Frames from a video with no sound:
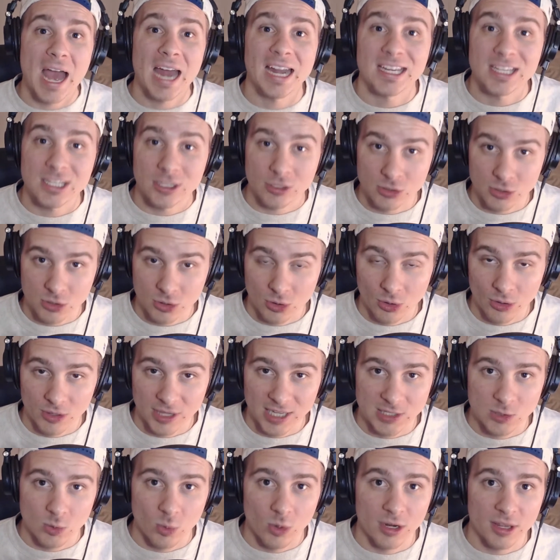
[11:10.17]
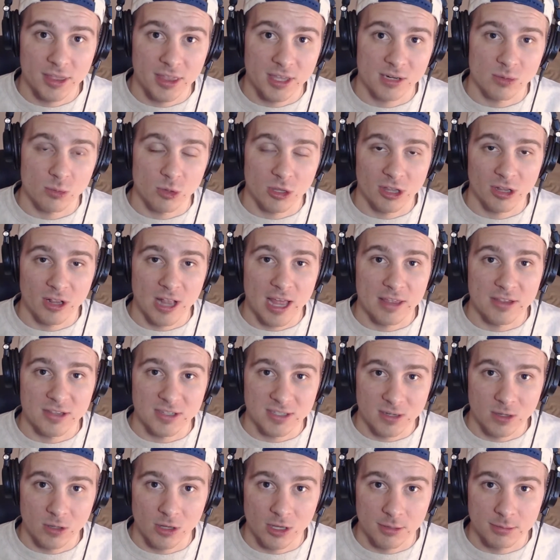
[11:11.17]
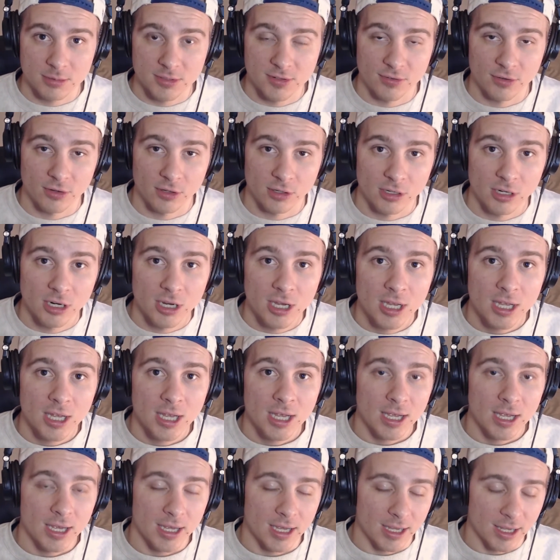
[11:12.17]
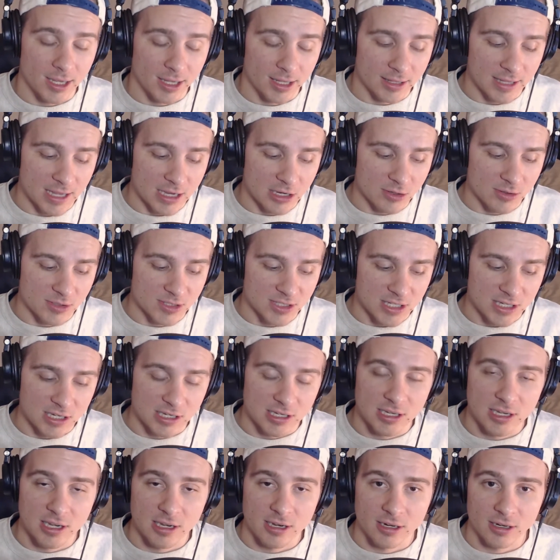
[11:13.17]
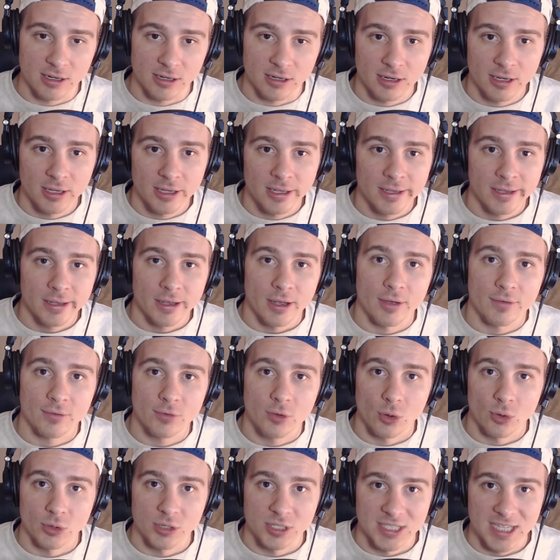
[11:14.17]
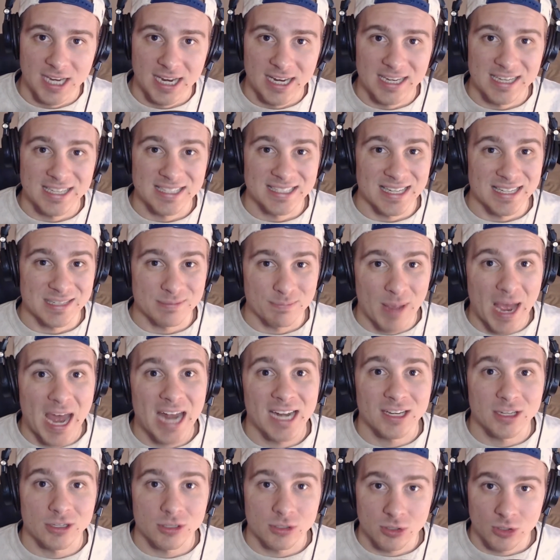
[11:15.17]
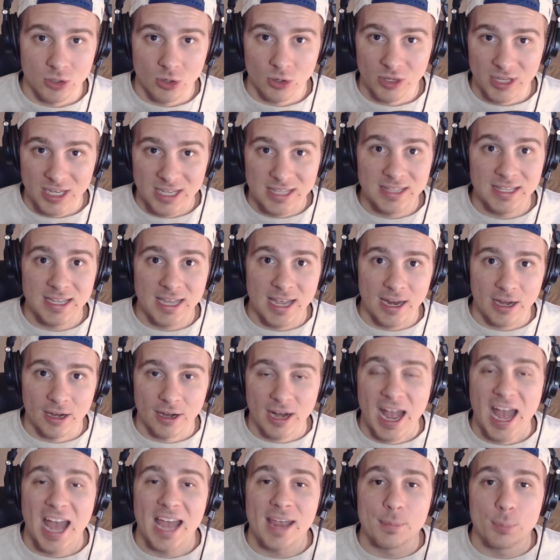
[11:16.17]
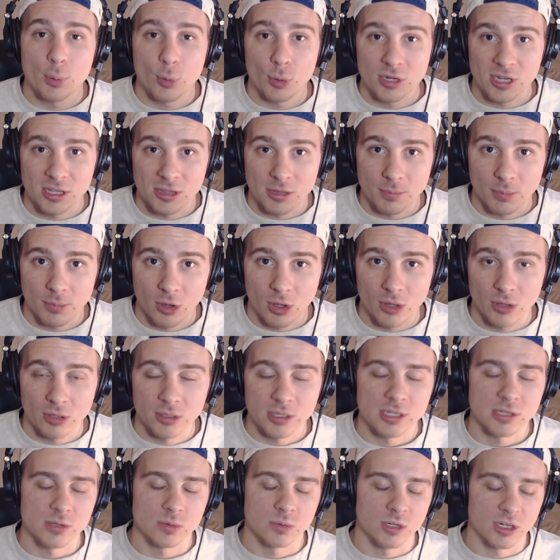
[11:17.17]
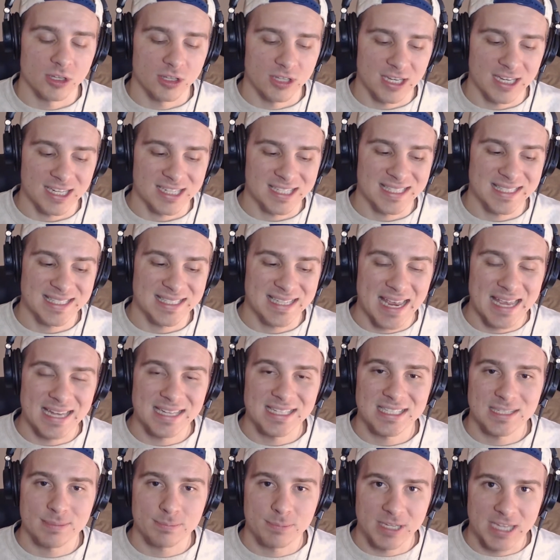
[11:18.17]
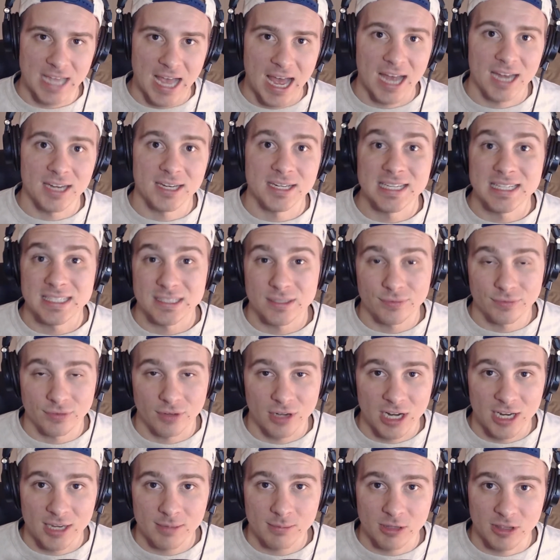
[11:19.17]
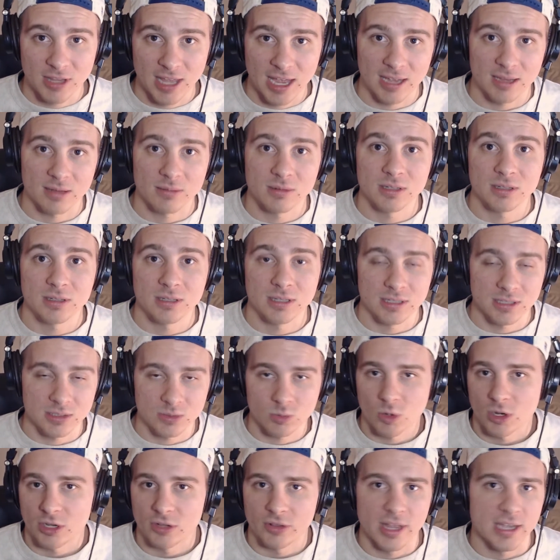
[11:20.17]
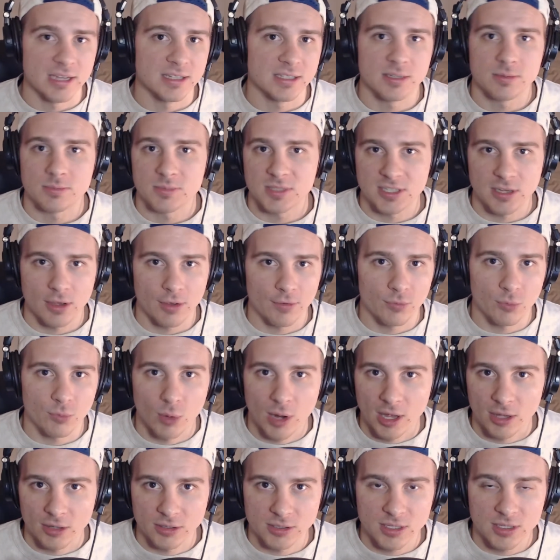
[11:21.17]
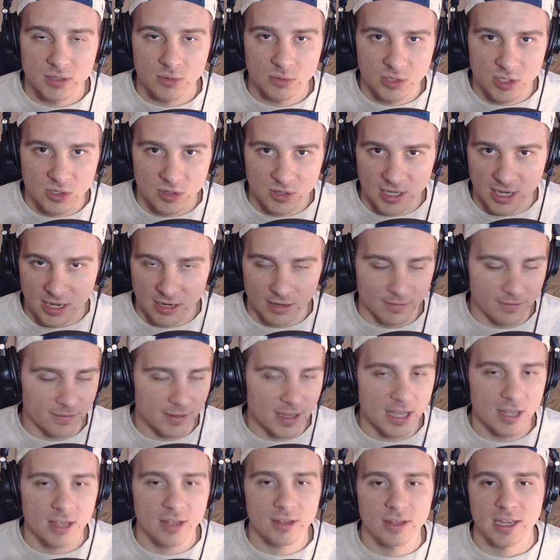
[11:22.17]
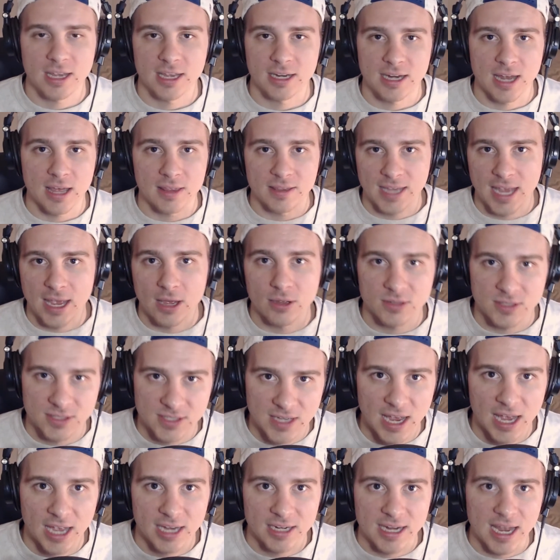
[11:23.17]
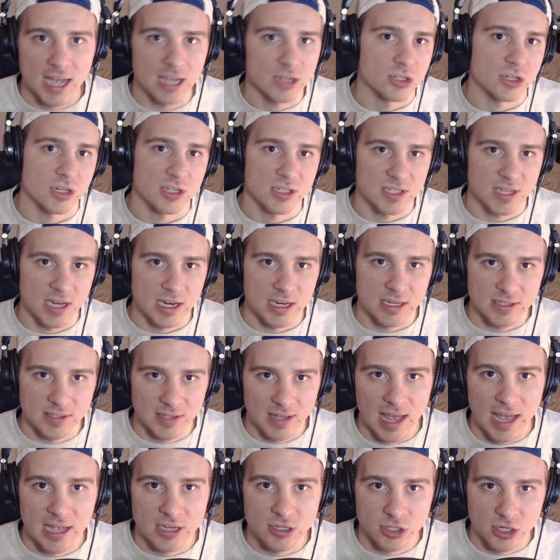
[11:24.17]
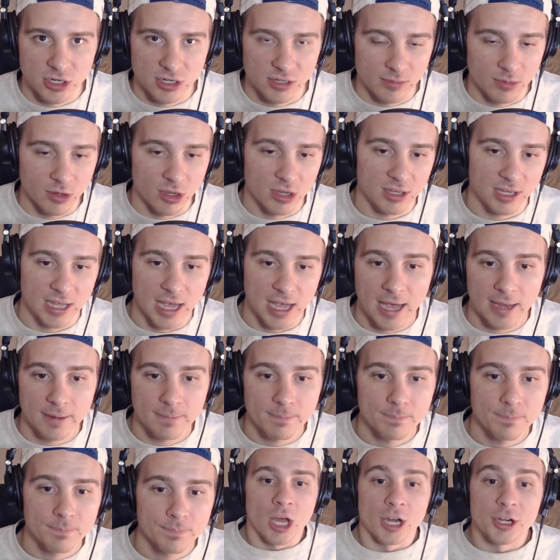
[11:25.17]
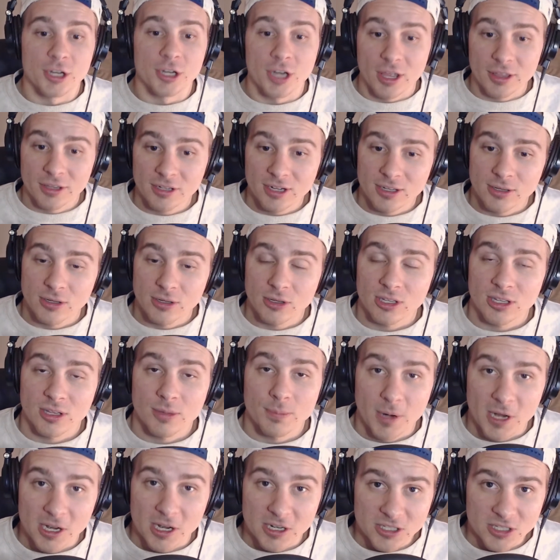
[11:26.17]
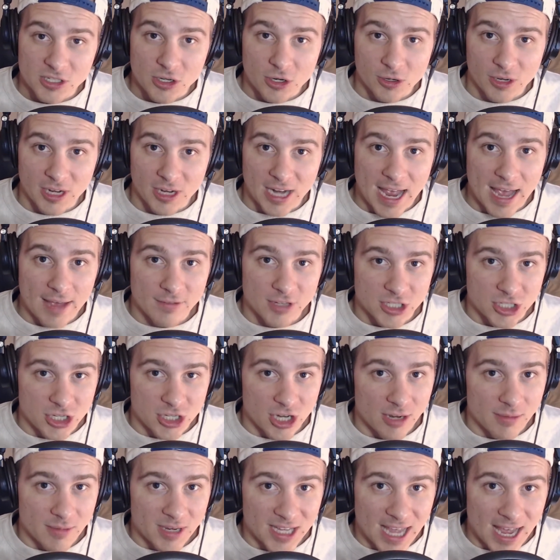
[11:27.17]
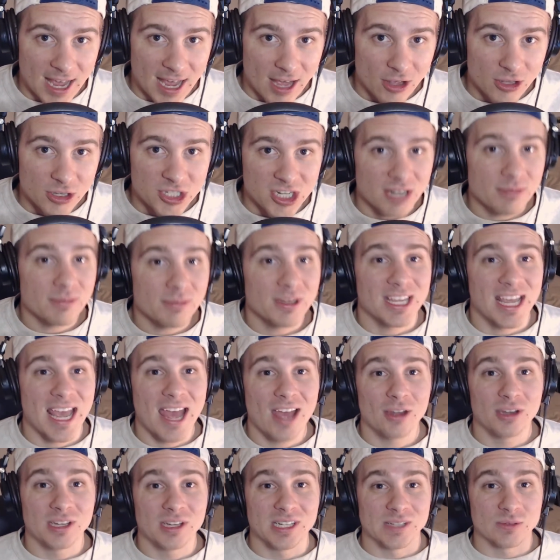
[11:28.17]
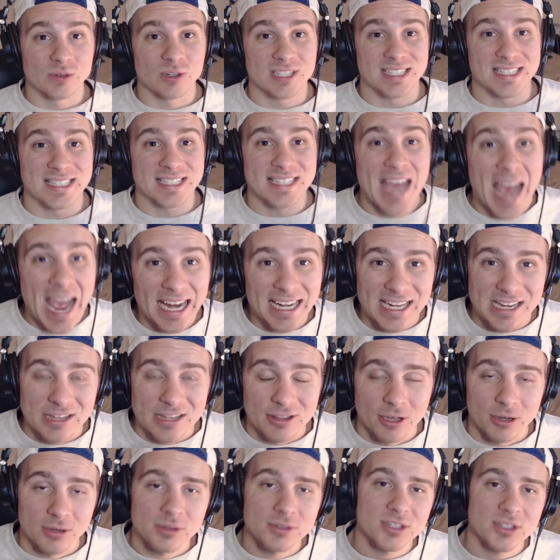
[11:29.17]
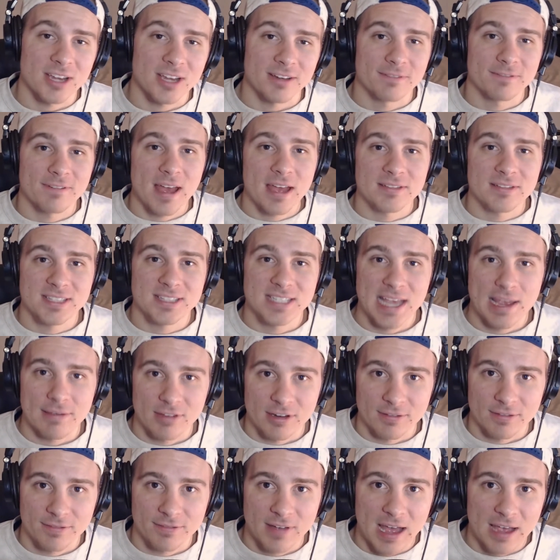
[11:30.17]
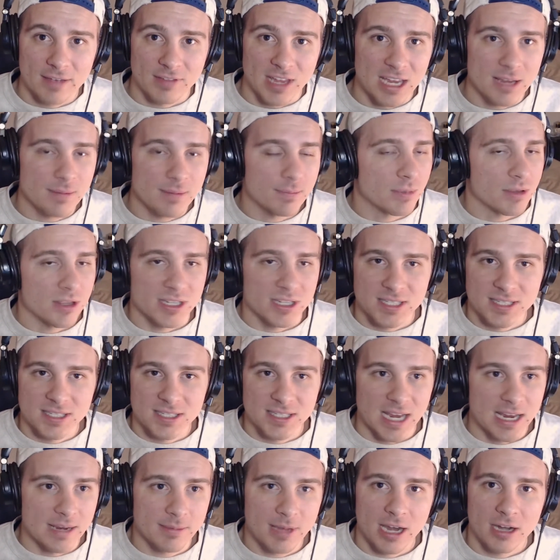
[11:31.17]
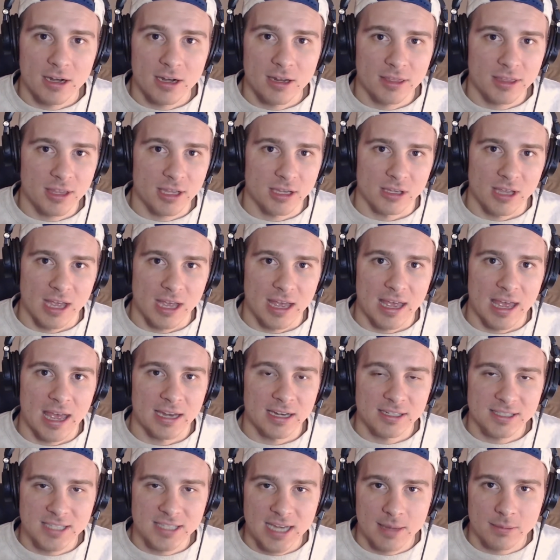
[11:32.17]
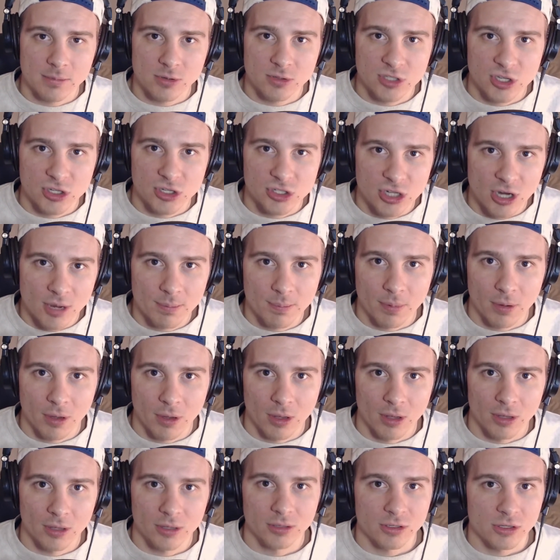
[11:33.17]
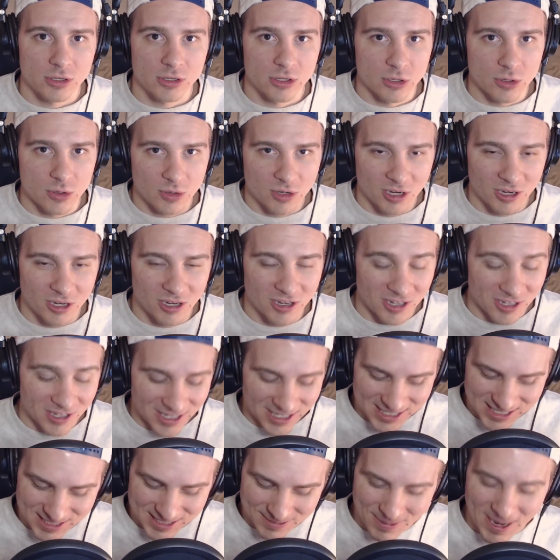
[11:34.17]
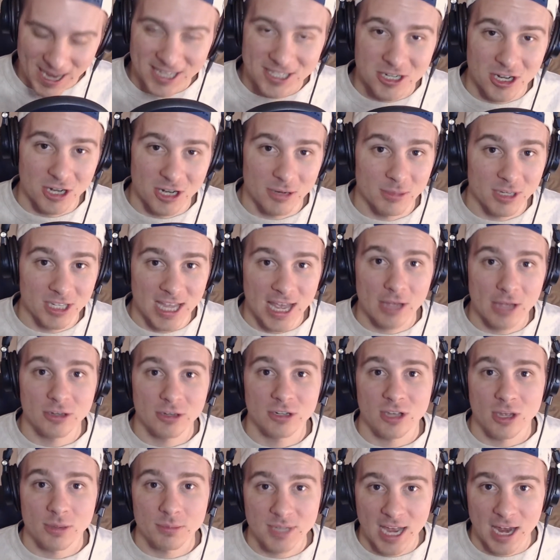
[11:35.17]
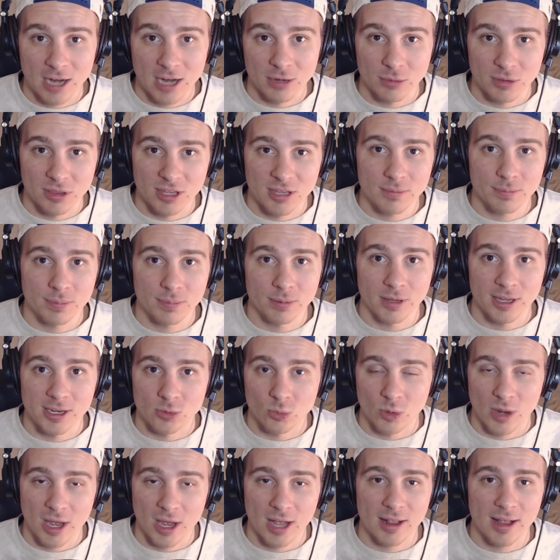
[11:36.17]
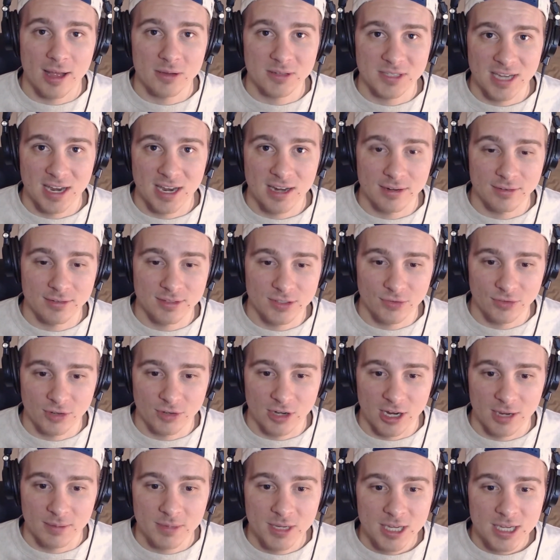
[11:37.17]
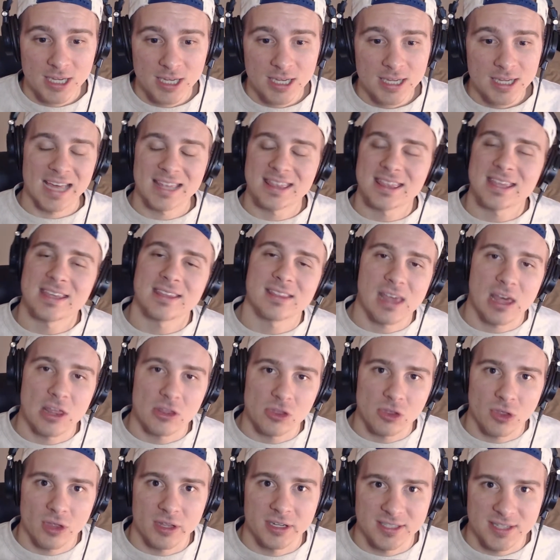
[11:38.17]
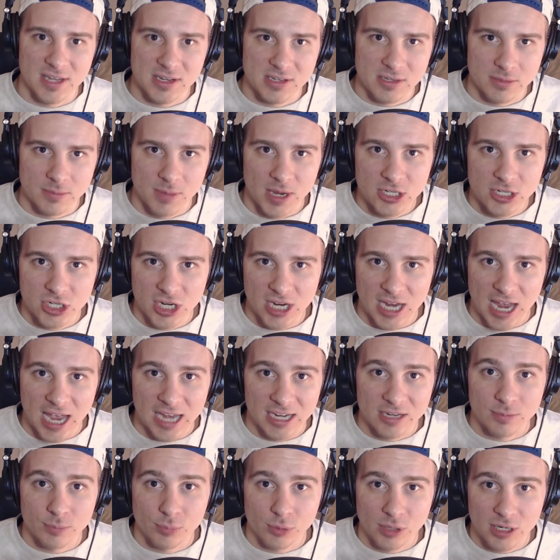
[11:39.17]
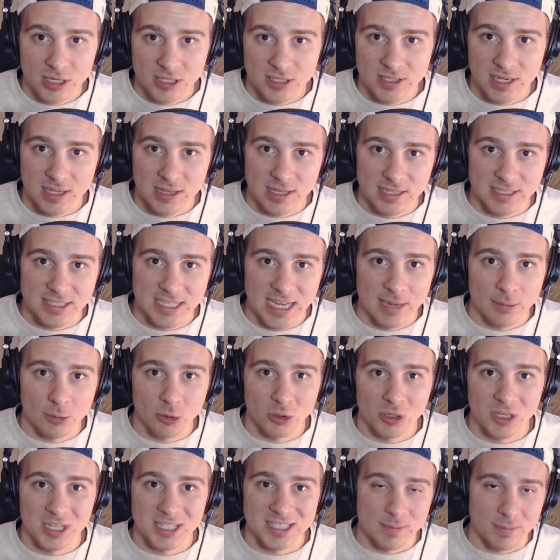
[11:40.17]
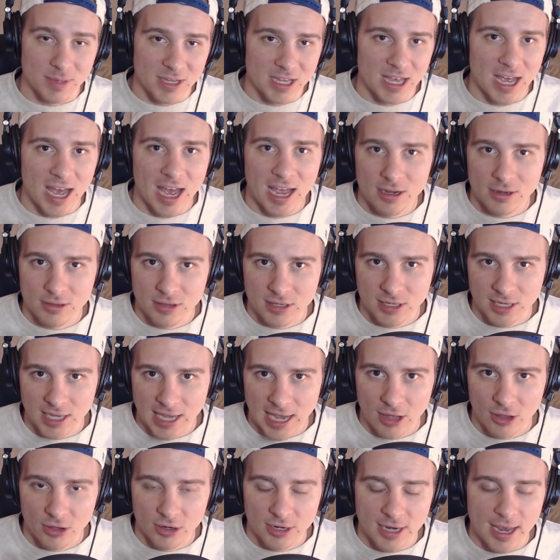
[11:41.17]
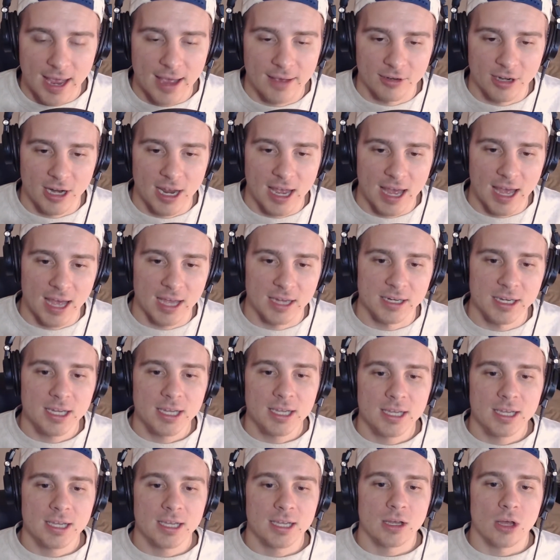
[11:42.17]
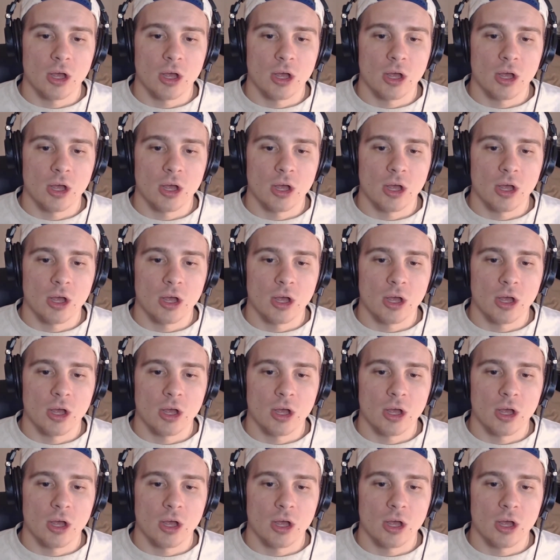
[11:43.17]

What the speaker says: Body control. That's one thing with a lot of these clips for that you see here of Golden Tate is his body control in the air, high pointing the ball. He really extends beyond his frame, and that is what lends himself well to the NFL, and on the outside, not just a slot jitterbug guy. Another comparison you could have is Jeremy Gallon. Jeremy Gallon was tiny, though. He was like 5'7", 5'8", but the same kind of thing. Anytime there's a jump ball, you could expect Jeremy Gallon to come down with it, played well outside of his frame. I think the athleticism AJ Henning brings to the table is a bit higher than Gallon ever had.